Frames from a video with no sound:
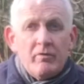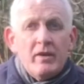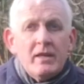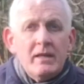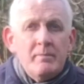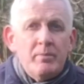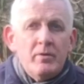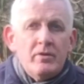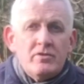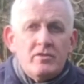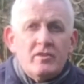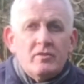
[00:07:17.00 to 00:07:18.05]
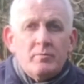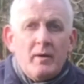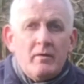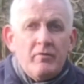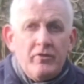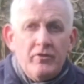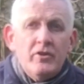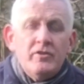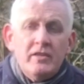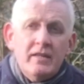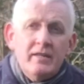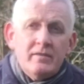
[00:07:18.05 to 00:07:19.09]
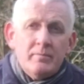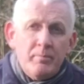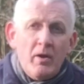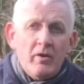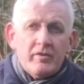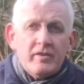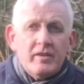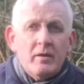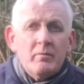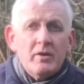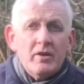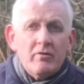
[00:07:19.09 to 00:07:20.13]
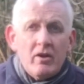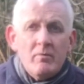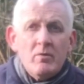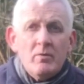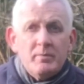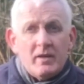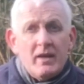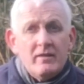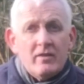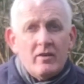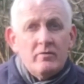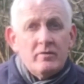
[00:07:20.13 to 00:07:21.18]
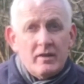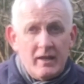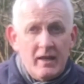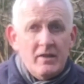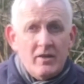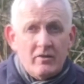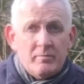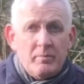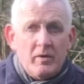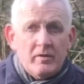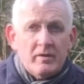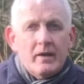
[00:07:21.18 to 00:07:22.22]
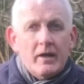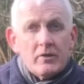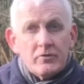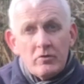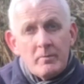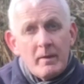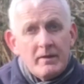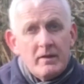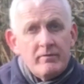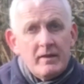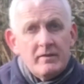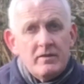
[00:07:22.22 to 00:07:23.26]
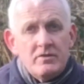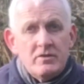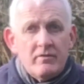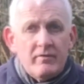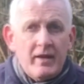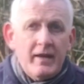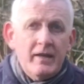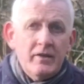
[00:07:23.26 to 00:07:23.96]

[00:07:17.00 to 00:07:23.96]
recently purchased 12 30-litre pots, and I'm going to grow my potatoes in those pots, and I'll talk about the advantages of that in